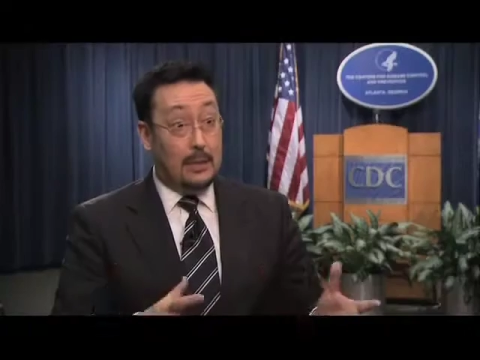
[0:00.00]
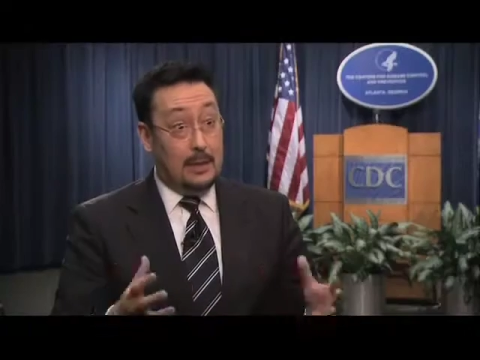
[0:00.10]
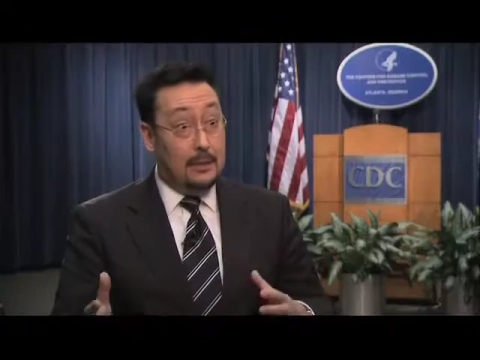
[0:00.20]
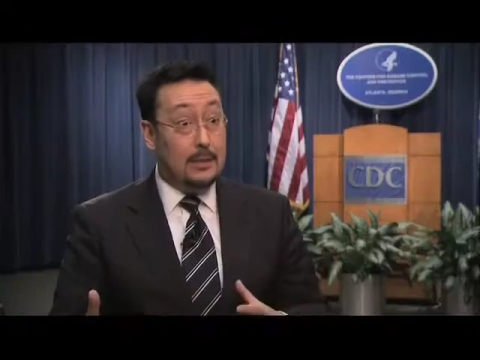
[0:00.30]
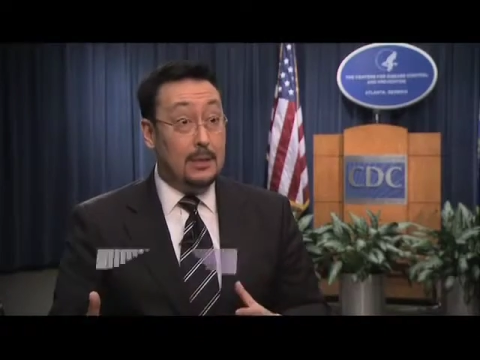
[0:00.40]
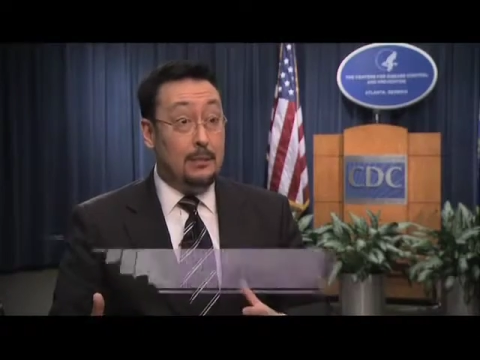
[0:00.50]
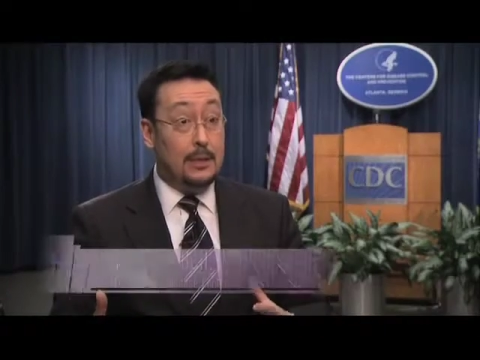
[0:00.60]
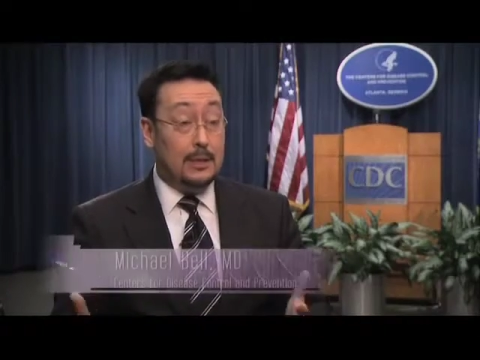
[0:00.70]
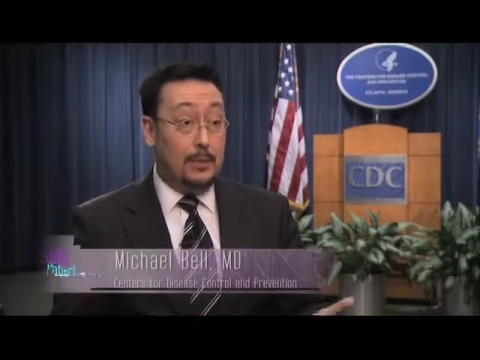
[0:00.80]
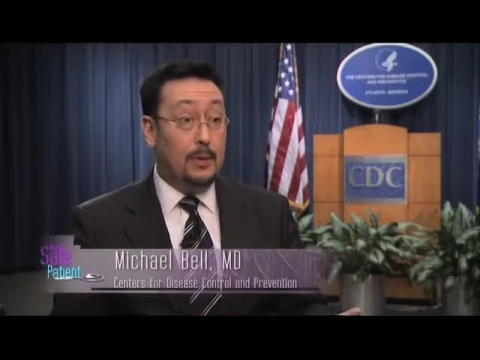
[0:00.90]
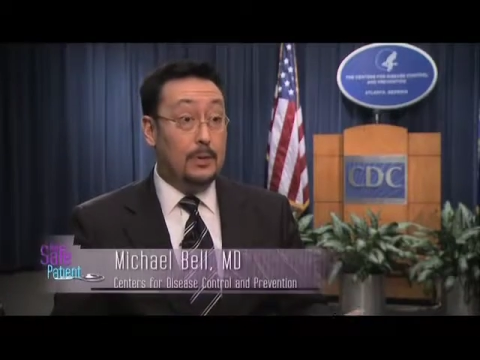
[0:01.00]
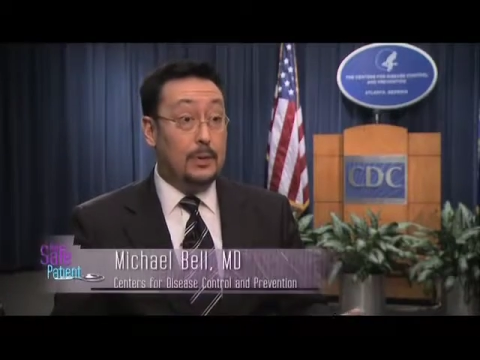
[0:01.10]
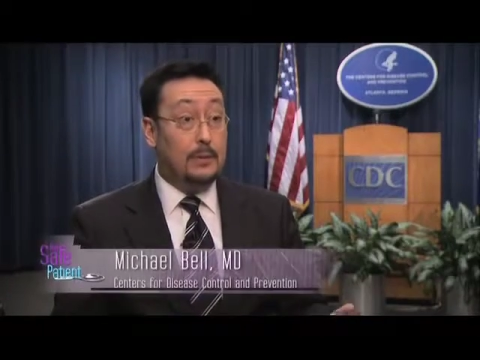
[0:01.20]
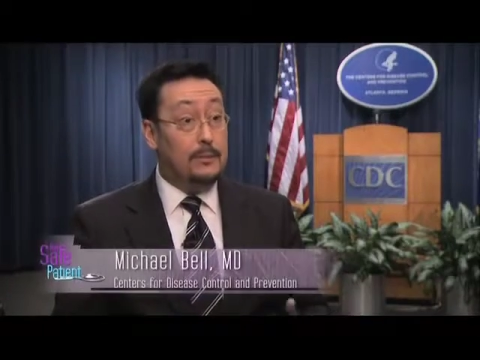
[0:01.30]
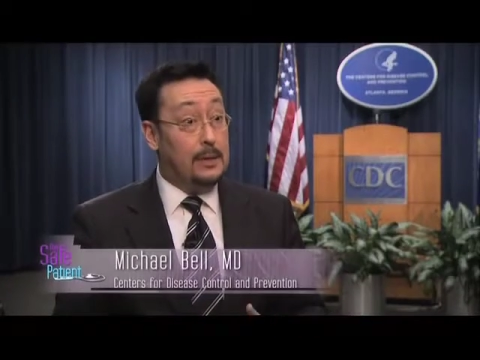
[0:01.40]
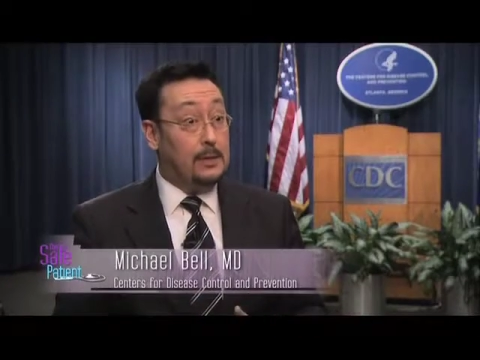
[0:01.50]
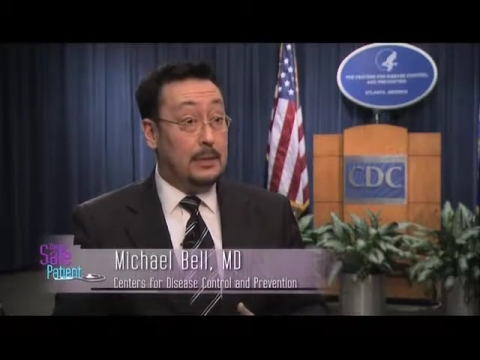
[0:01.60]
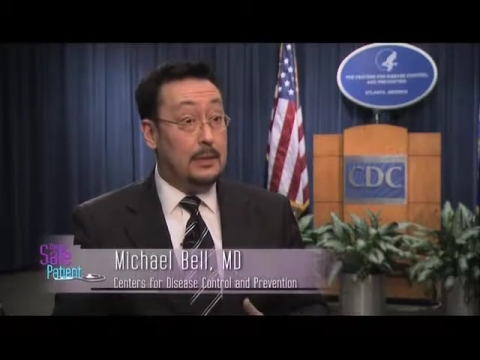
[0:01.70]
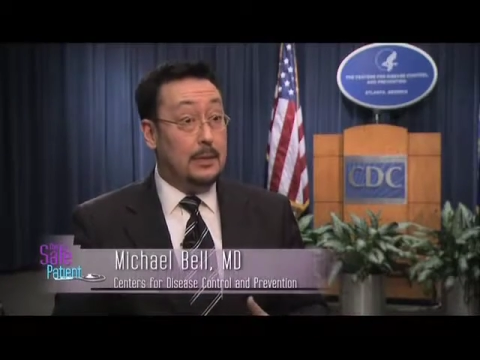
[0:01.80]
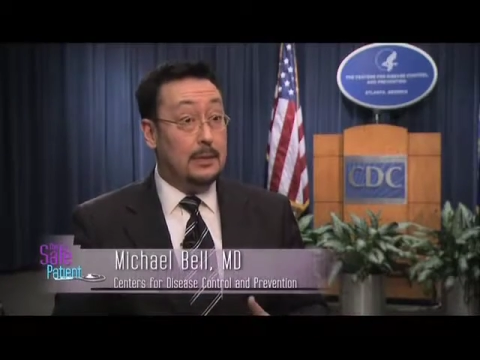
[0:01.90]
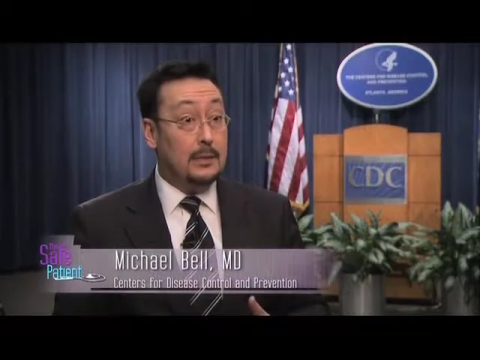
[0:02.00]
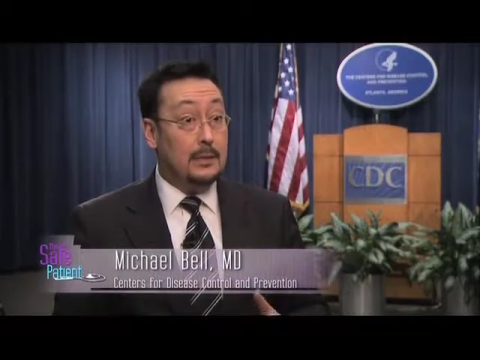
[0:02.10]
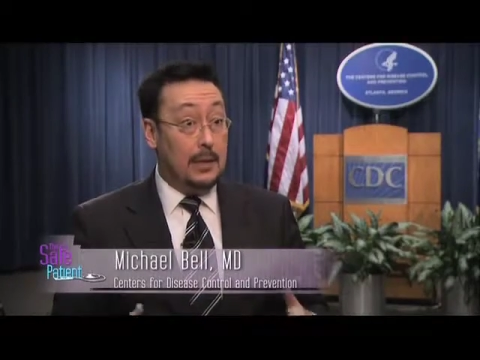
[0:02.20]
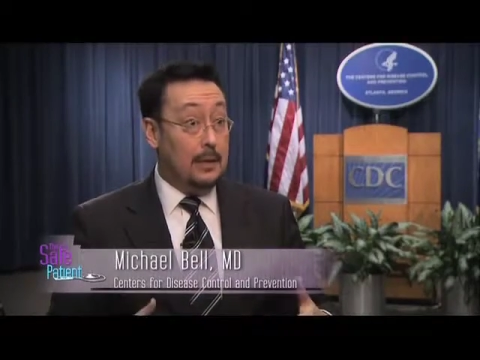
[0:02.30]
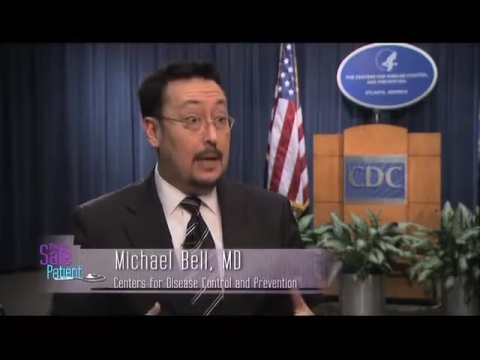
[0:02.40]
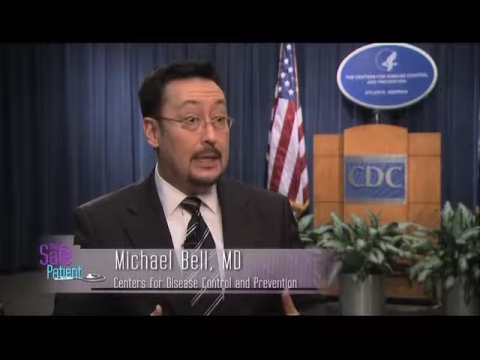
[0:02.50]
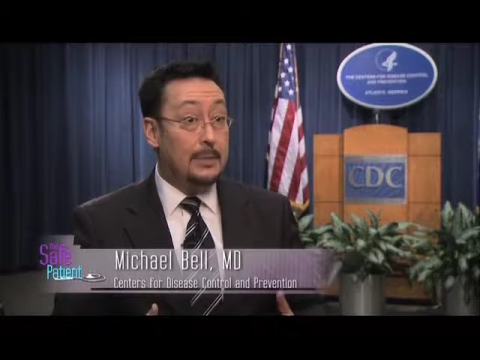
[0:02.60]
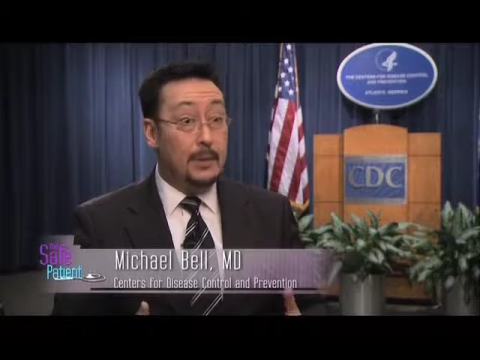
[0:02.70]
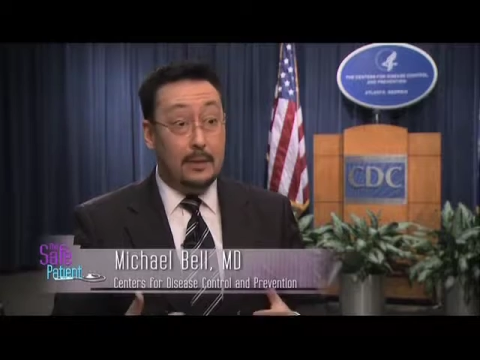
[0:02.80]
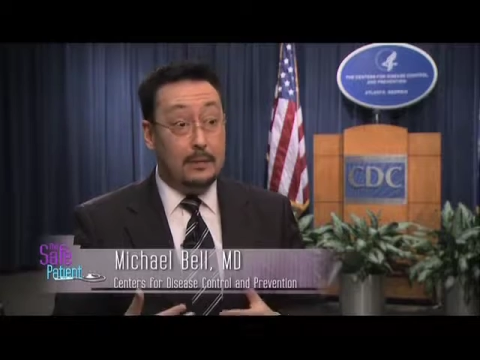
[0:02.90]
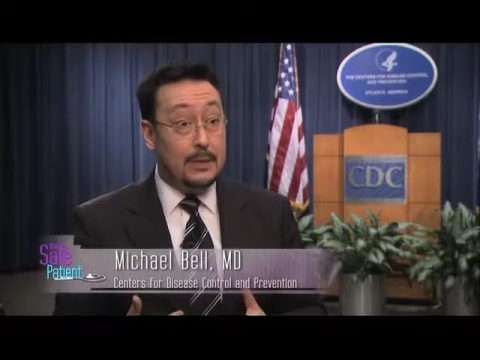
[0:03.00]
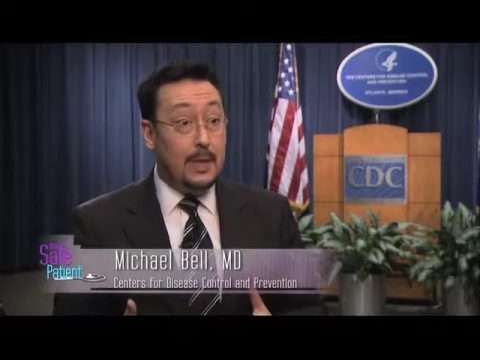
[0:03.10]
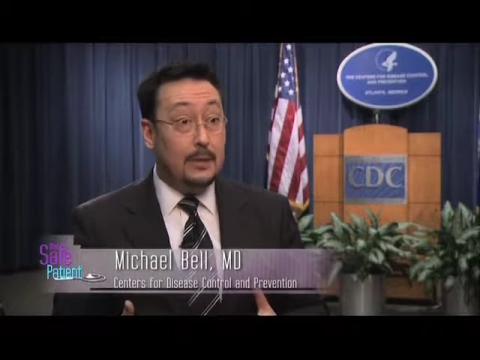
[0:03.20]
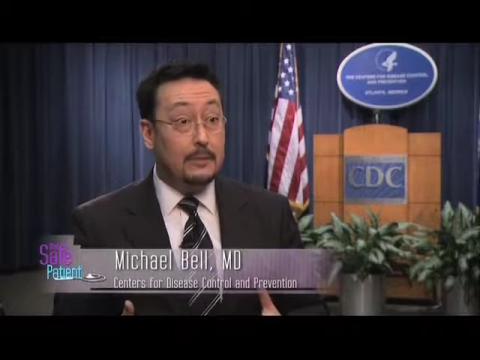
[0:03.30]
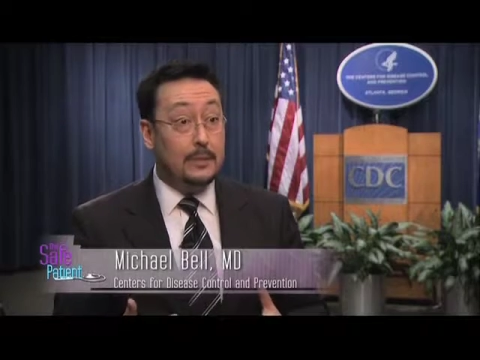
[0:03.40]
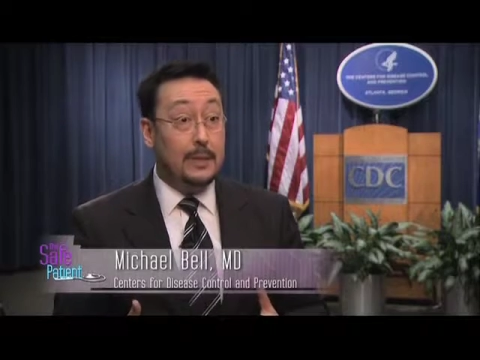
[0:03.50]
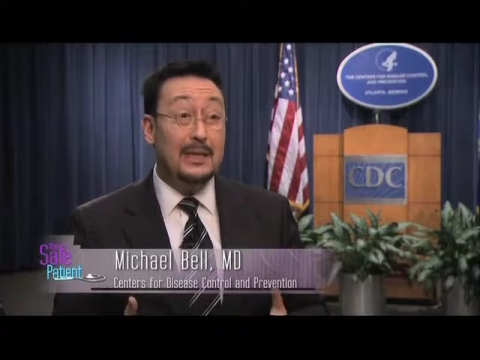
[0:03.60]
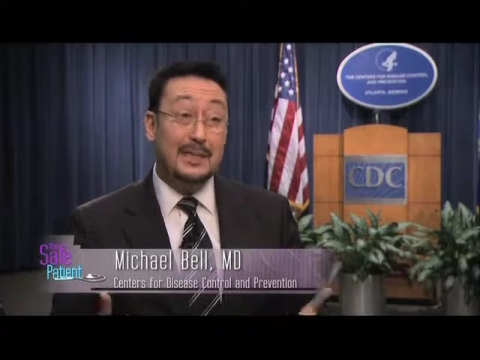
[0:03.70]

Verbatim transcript: The kids can be exposed to infectious diseases in the hospital themselves because